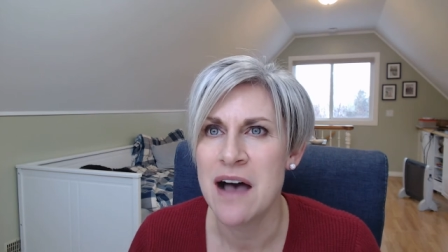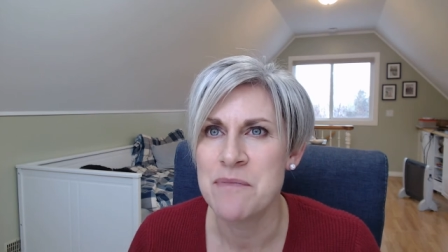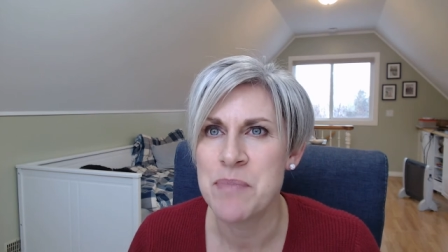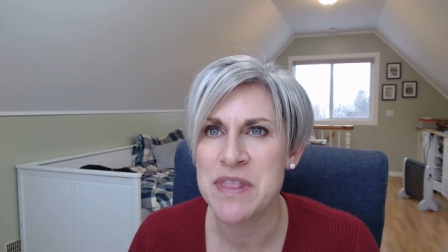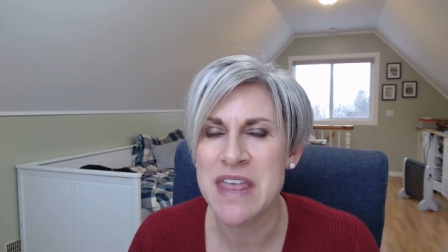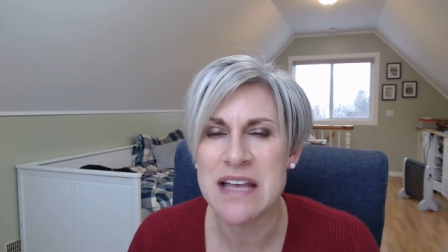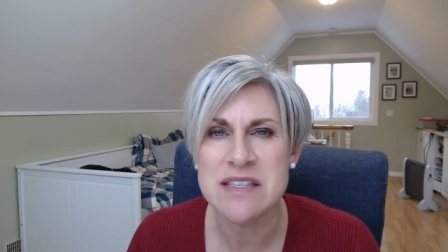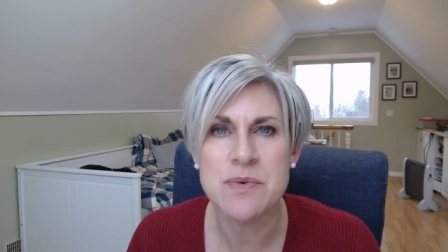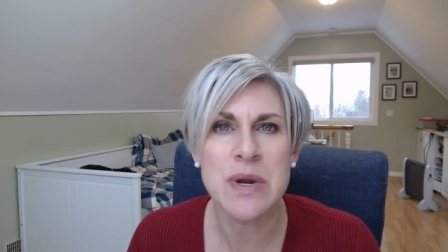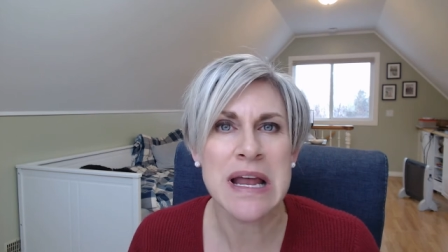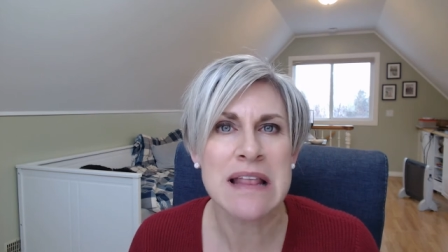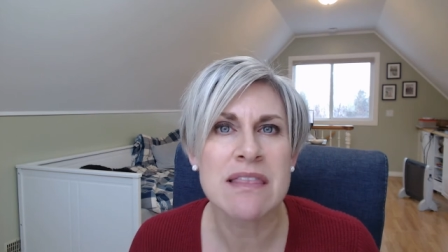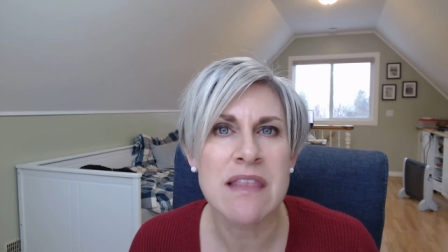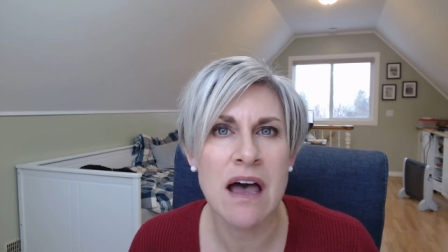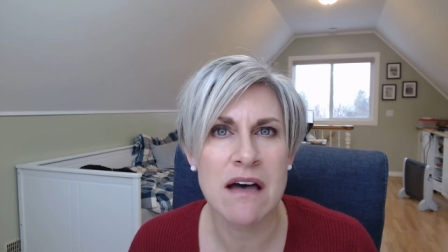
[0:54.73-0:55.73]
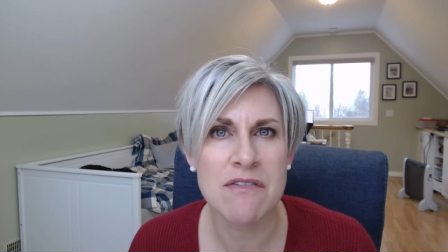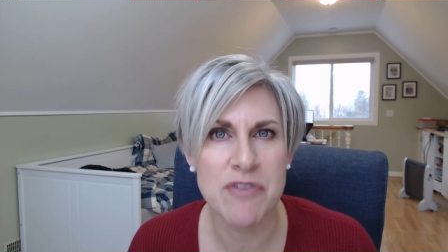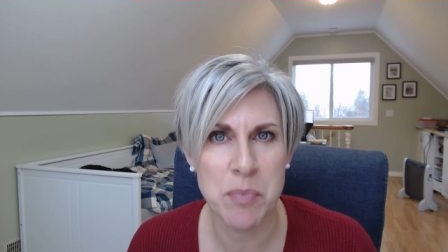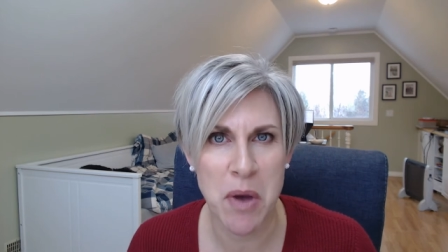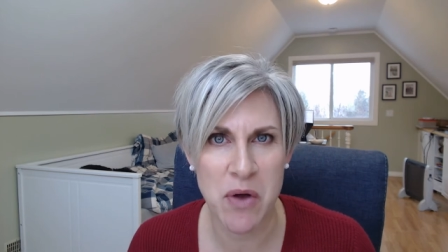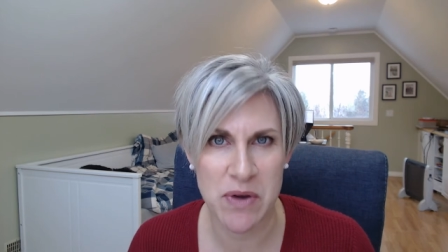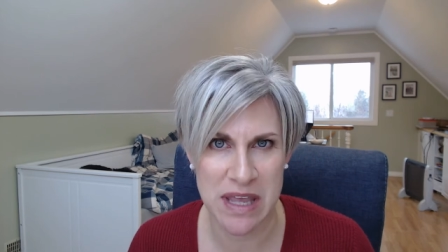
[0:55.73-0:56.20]
But that's what I love
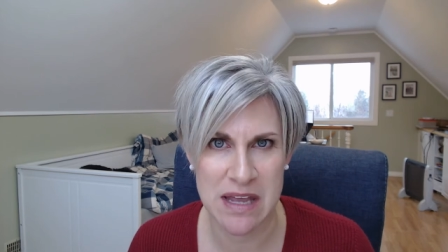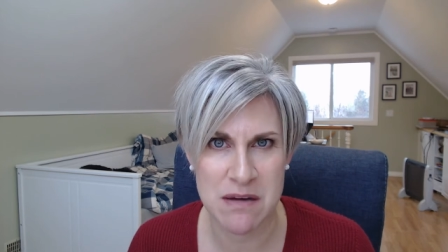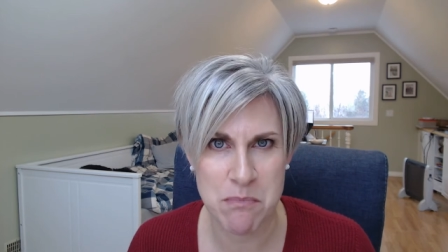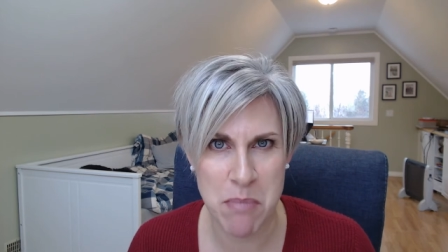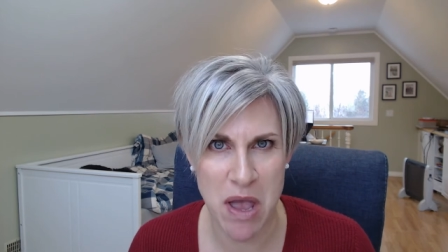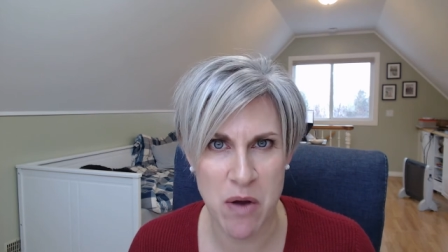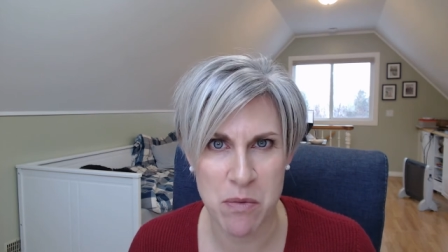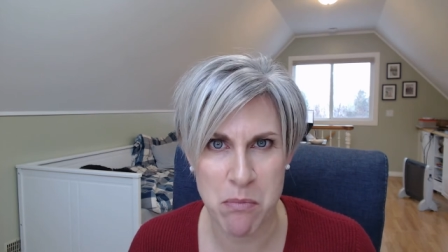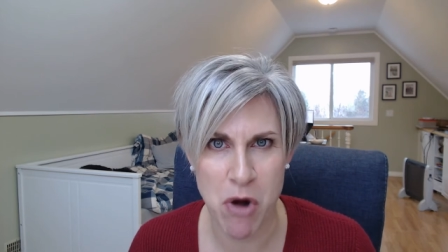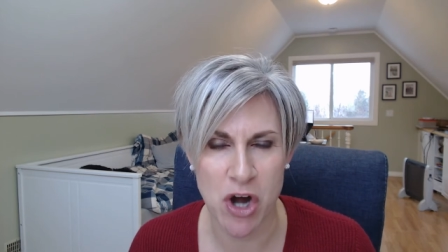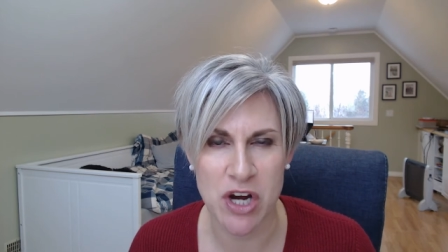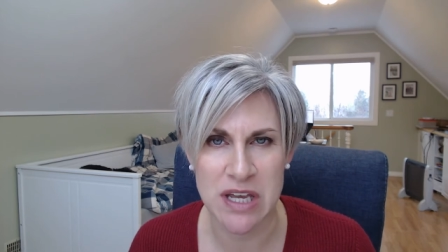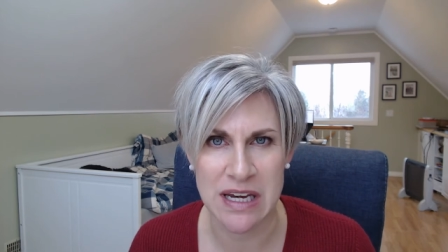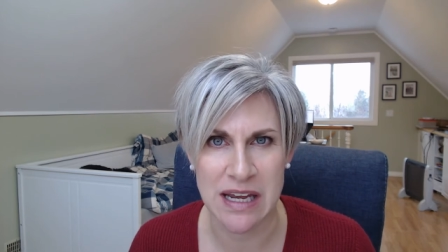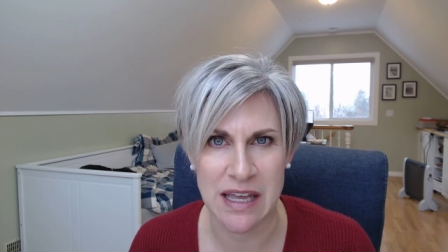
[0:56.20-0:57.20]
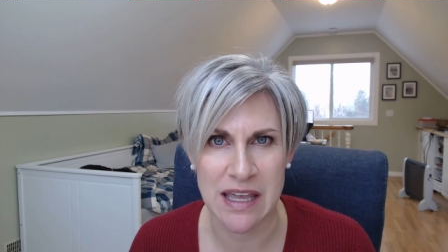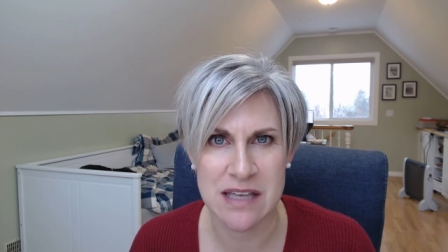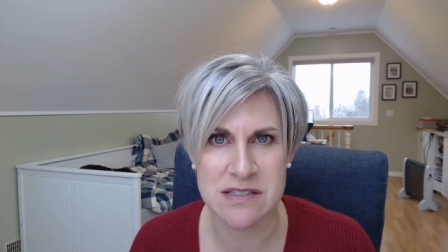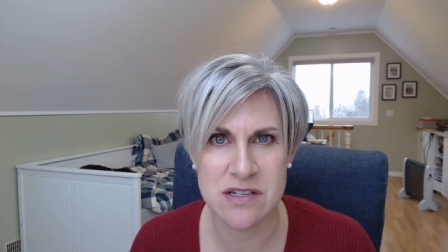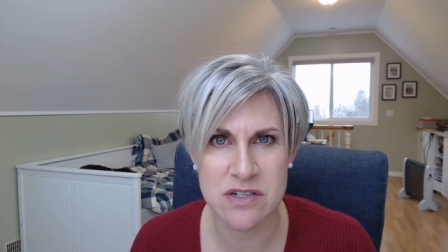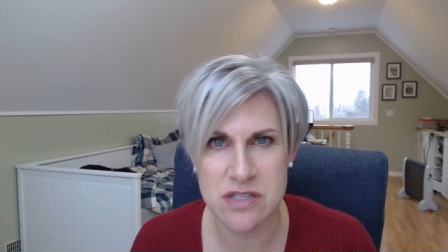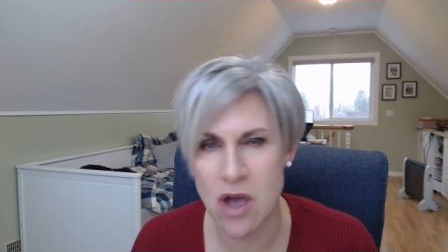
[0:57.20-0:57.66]
about inbound marketing
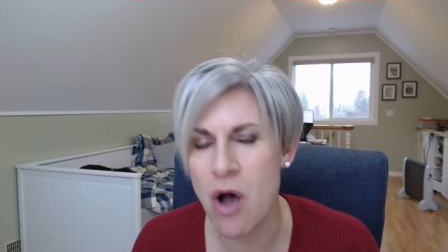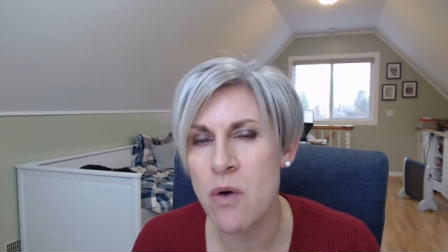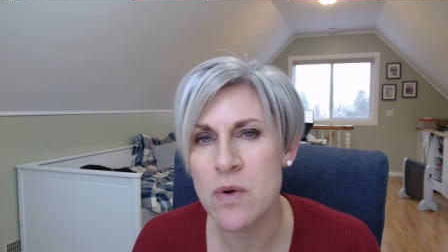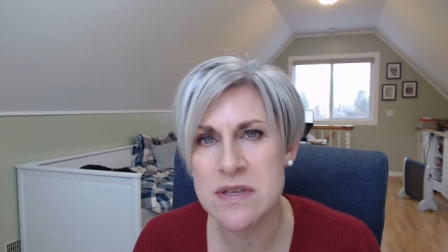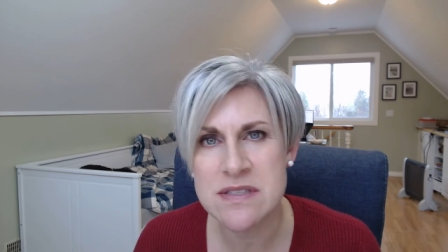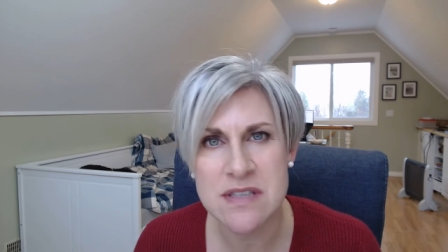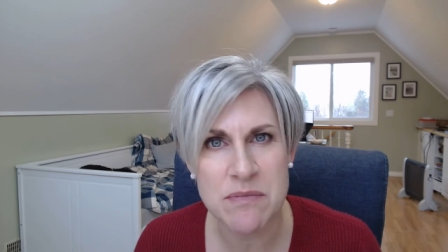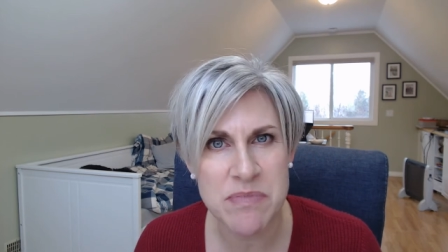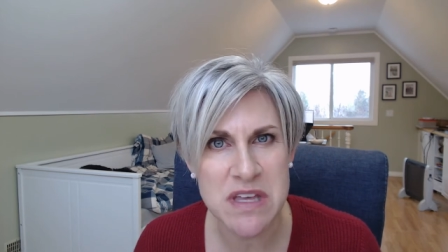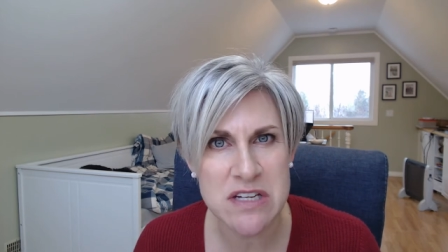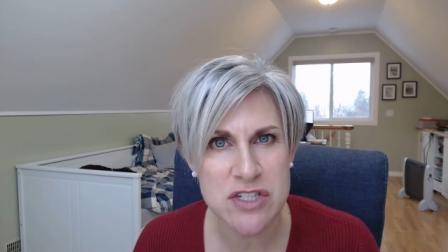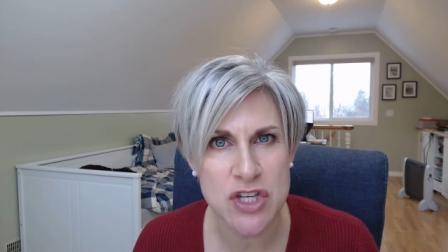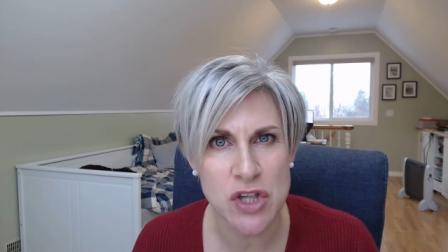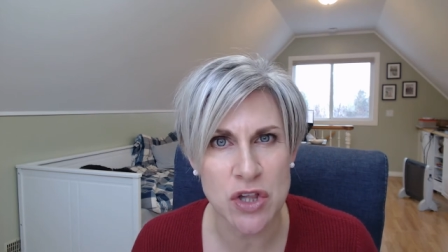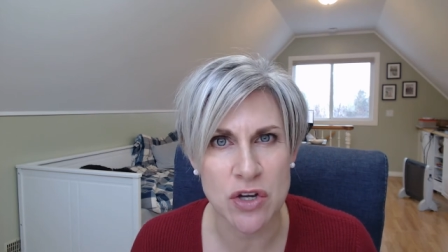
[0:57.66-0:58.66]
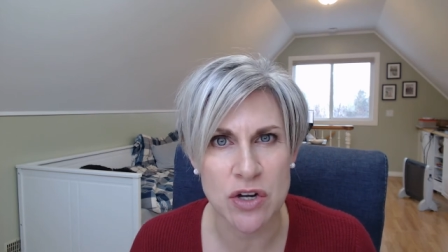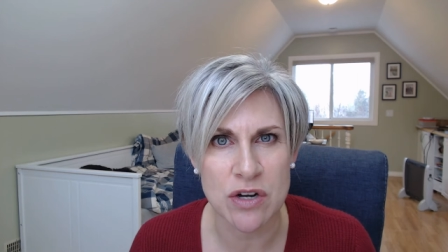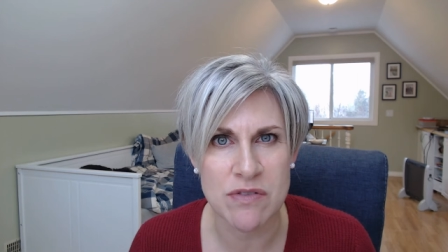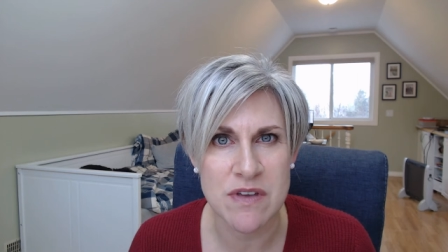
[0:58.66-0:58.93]
is there's always something to learn,